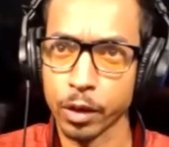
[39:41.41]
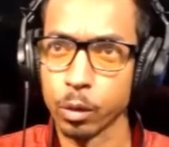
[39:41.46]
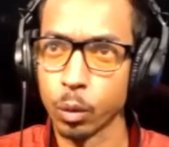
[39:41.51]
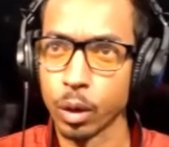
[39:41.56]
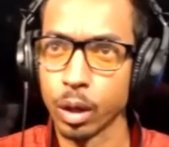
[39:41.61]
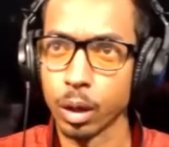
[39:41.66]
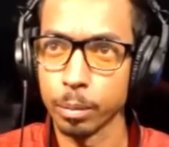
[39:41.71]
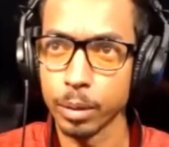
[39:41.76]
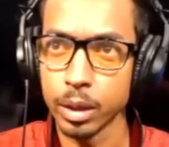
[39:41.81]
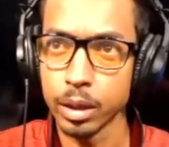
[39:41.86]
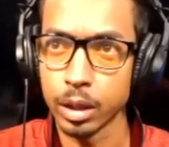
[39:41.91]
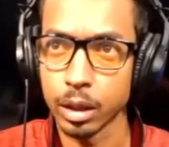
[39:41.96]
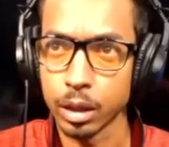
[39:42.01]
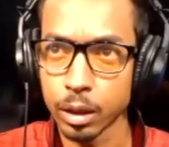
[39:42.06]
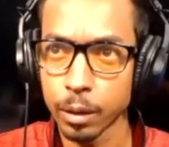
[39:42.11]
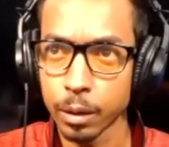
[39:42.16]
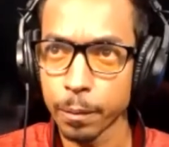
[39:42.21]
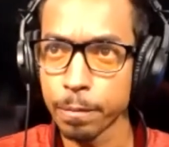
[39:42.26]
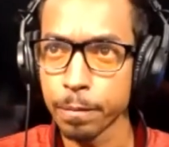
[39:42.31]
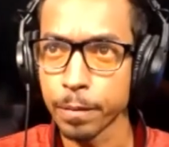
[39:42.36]

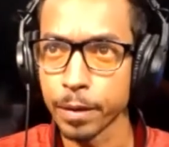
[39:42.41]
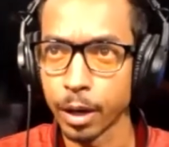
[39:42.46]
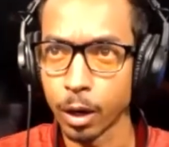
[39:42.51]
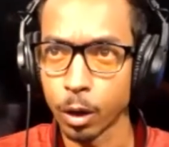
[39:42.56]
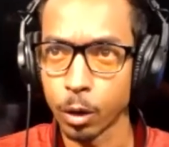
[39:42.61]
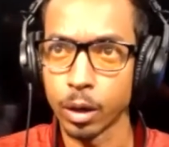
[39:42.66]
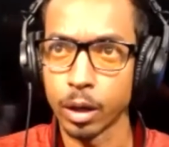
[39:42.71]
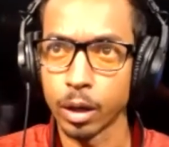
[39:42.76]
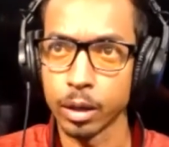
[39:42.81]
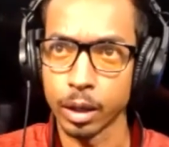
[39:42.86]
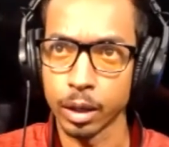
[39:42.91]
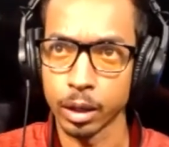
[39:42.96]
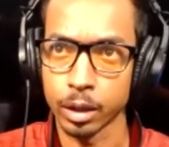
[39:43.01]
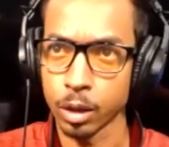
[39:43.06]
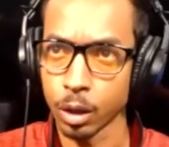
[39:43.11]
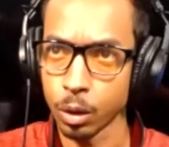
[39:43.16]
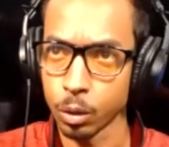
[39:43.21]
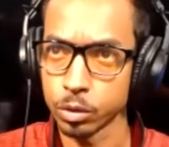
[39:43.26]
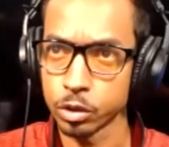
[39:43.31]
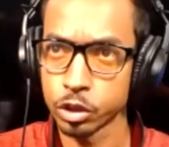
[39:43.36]
well-meaning, a
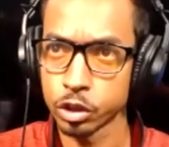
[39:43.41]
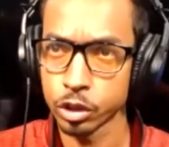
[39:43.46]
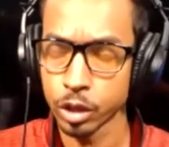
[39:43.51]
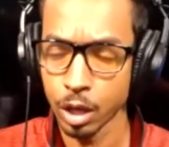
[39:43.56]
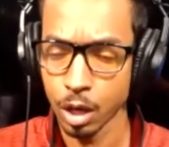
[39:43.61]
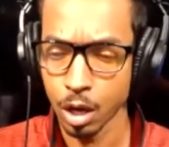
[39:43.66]
coach